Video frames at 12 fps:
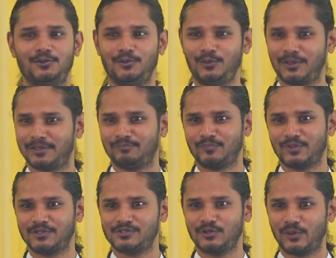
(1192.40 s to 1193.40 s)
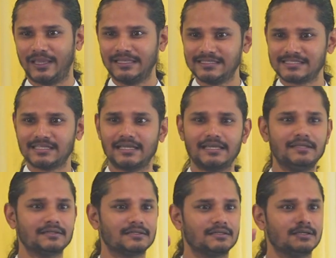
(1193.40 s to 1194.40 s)
Okay, so
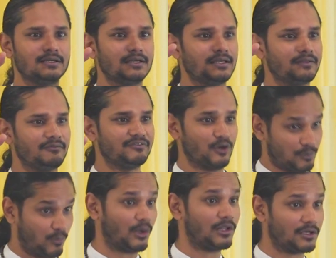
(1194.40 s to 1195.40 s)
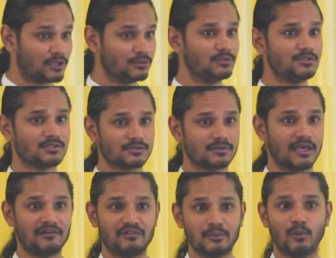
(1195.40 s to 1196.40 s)
inside, we've got molecules.
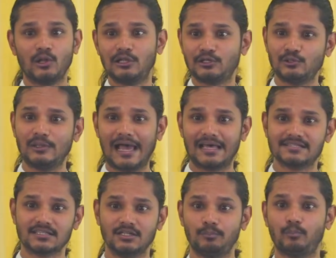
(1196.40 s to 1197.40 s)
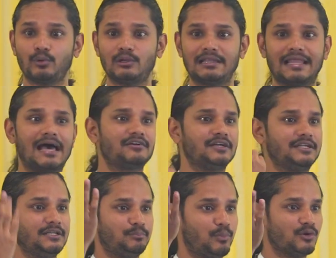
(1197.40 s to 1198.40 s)
every molecule has a
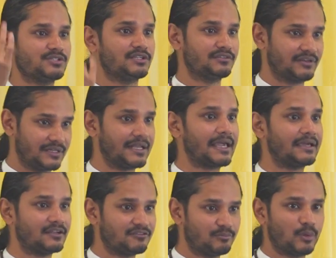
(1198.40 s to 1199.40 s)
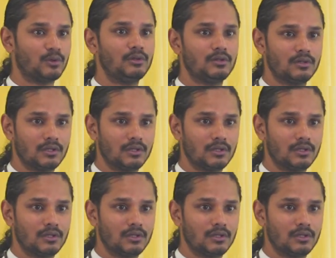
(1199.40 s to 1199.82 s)
polarity, positive and a negative pole.